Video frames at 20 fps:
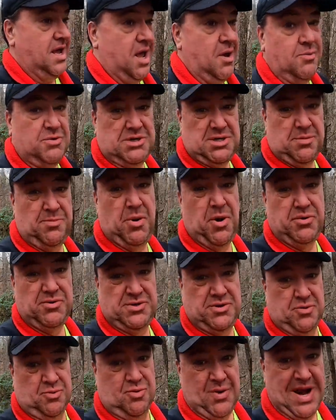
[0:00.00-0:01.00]
it was
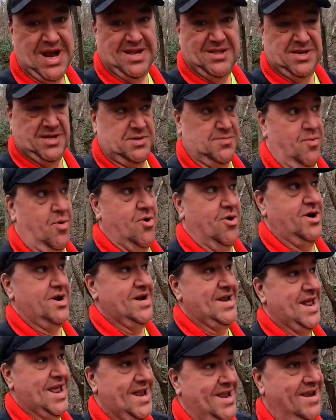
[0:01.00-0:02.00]
supposed to rain this
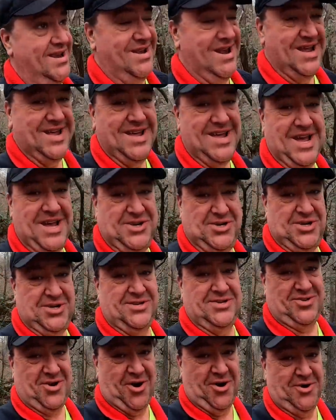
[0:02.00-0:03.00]
morning, and it, it
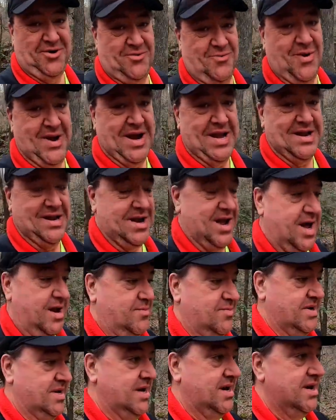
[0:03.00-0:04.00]
just started raining
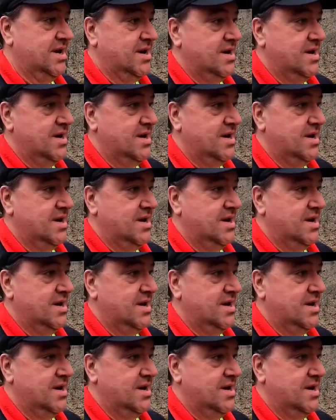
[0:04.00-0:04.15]
on me.